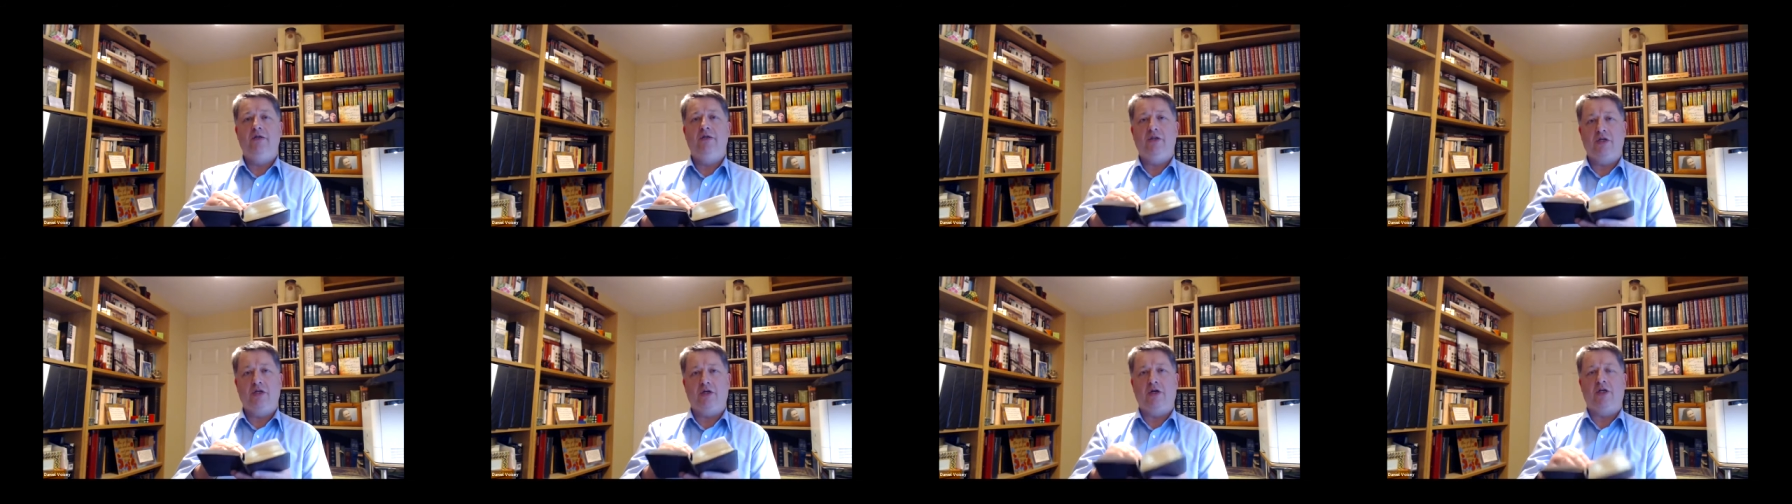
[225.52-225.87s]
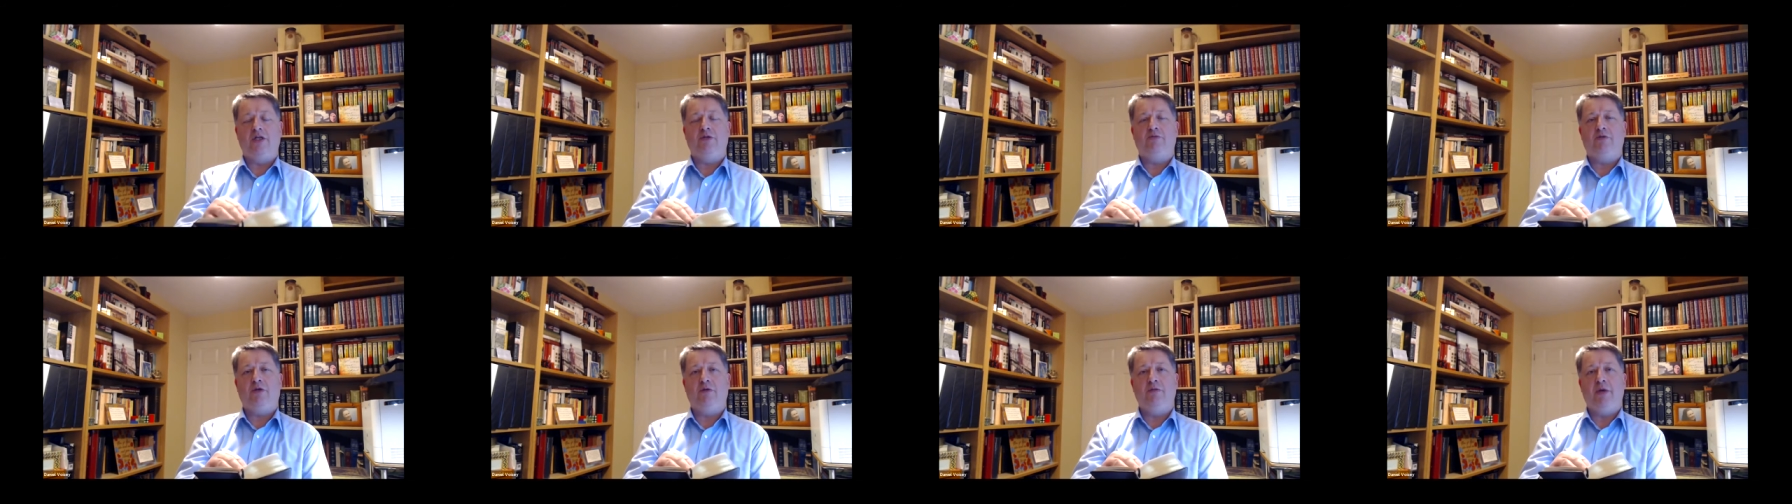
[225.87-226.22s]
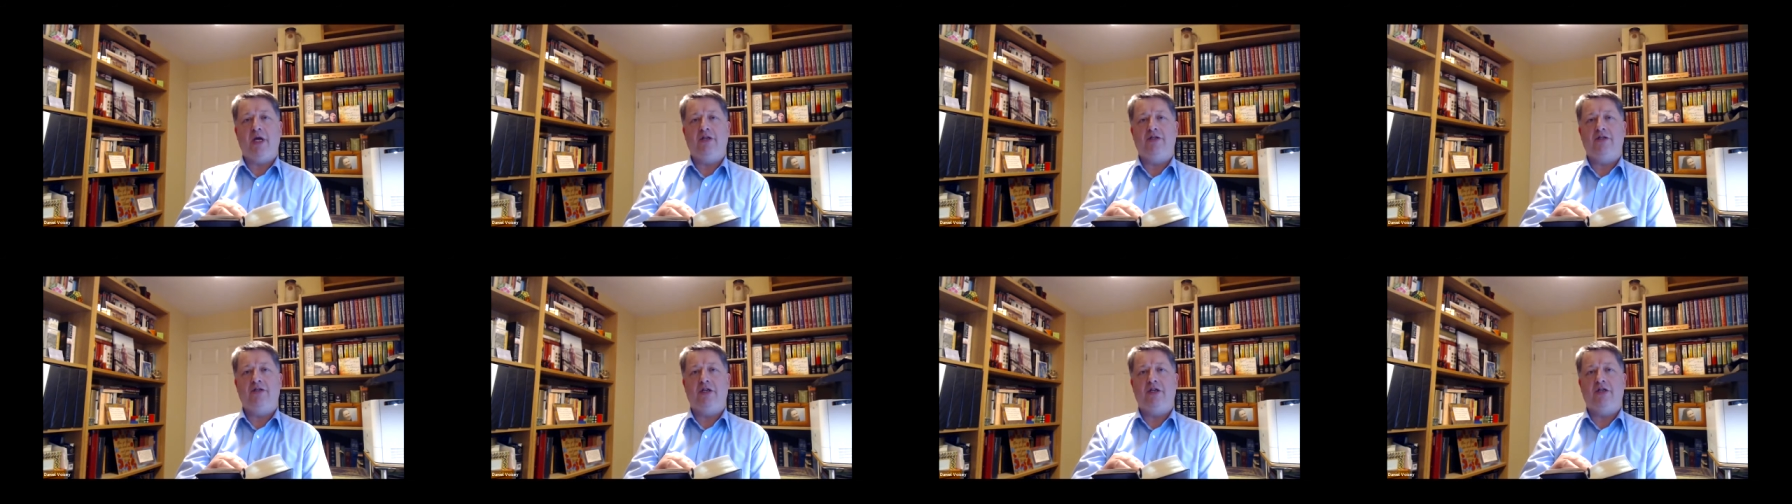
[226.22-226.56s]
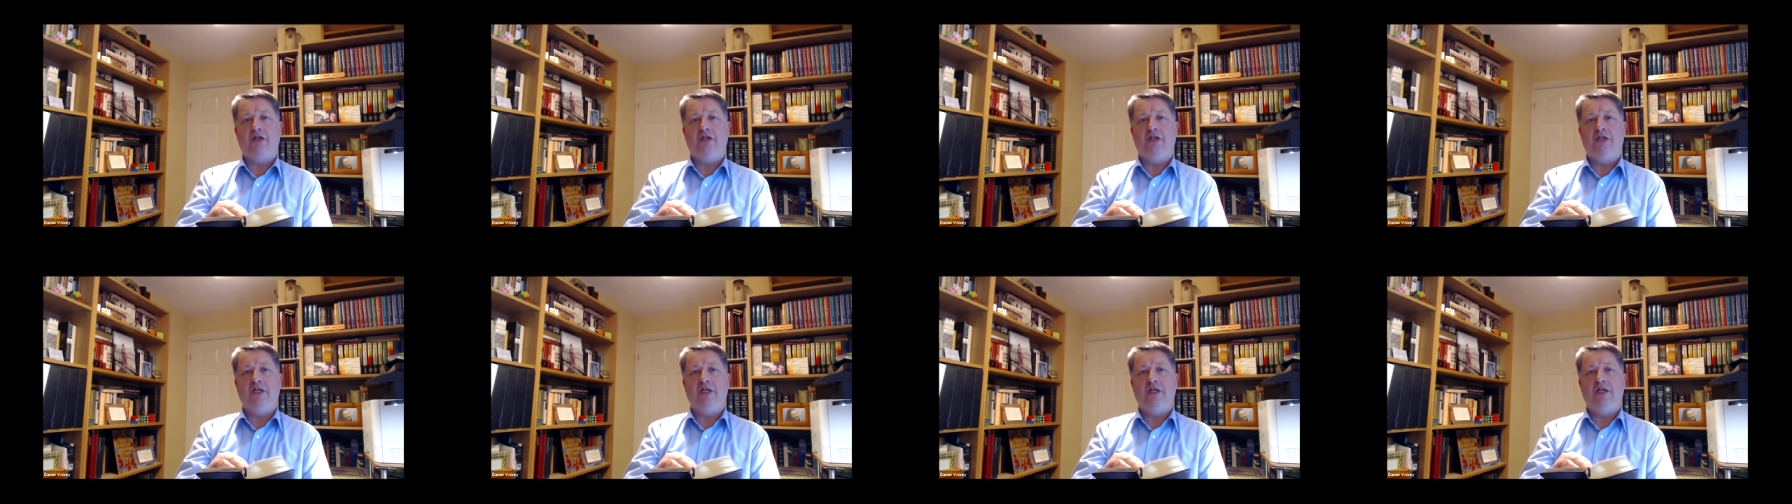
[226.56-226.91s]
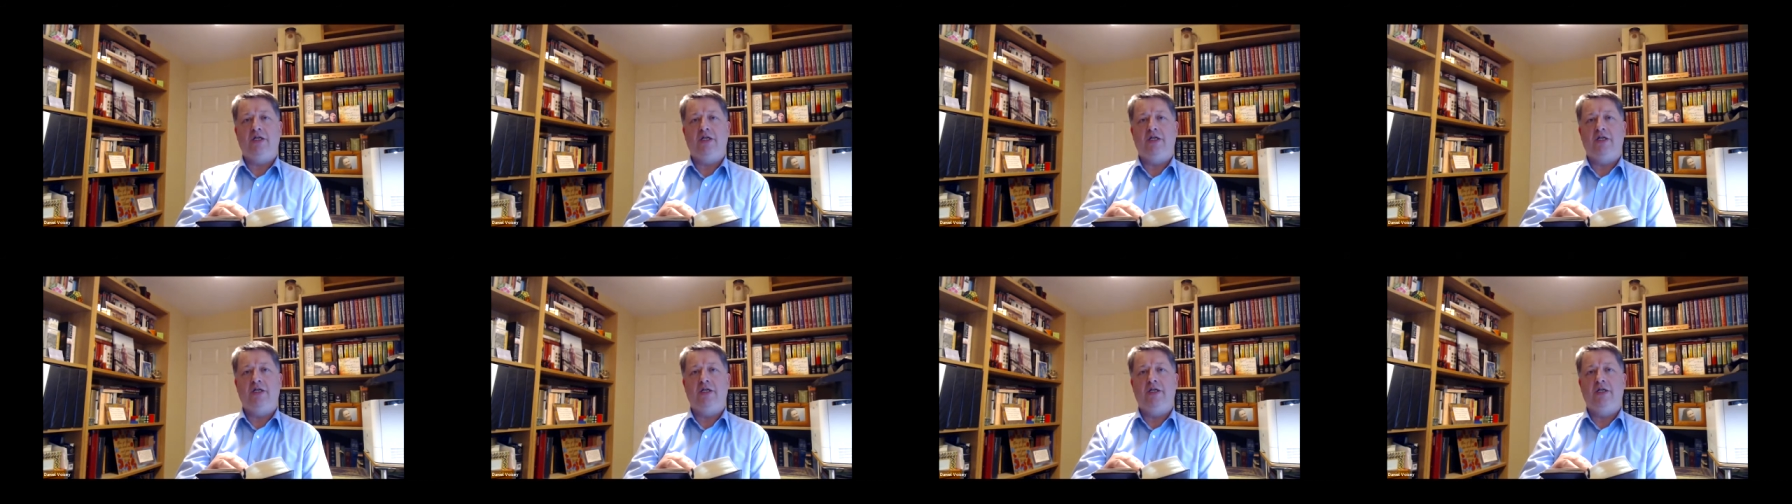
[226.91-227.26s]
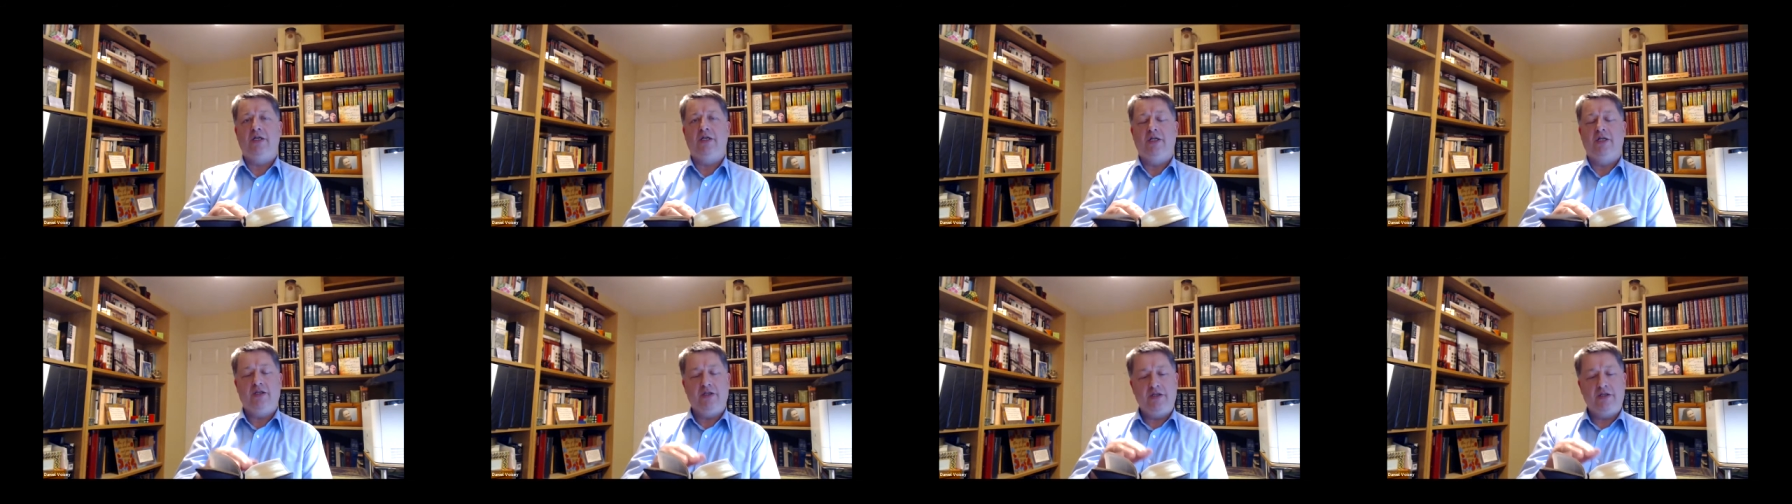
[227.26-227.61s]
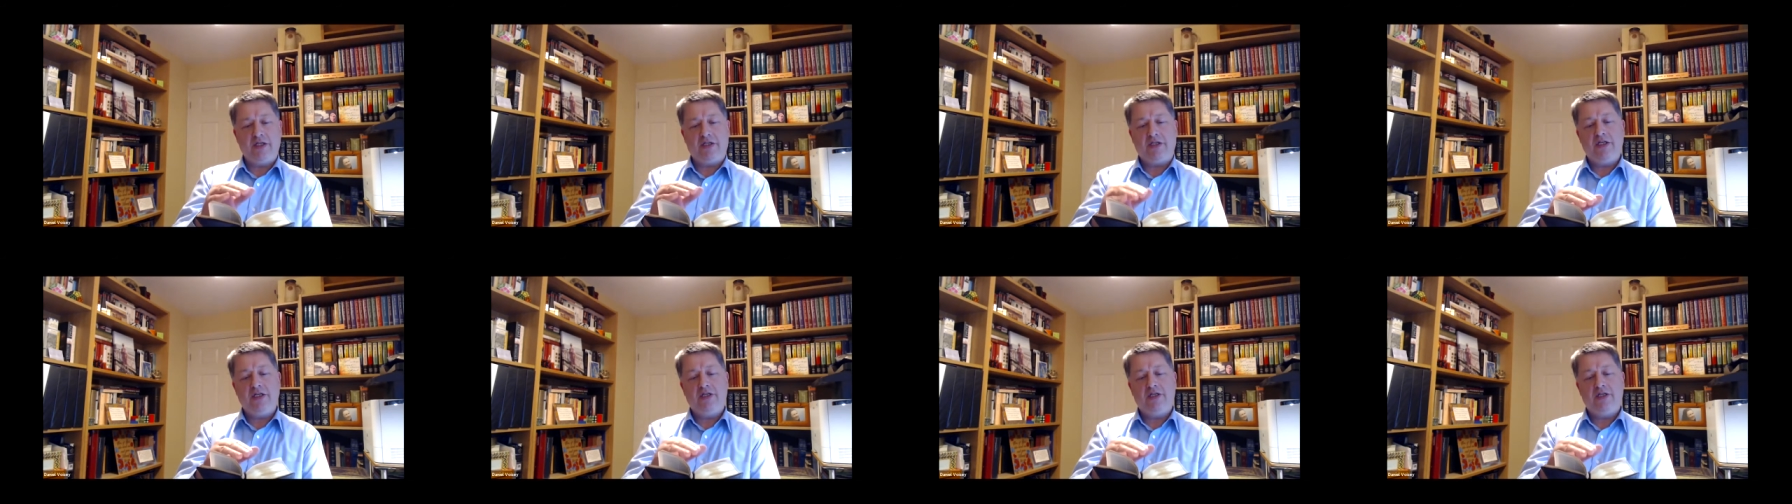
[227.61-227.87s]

the gospel message. This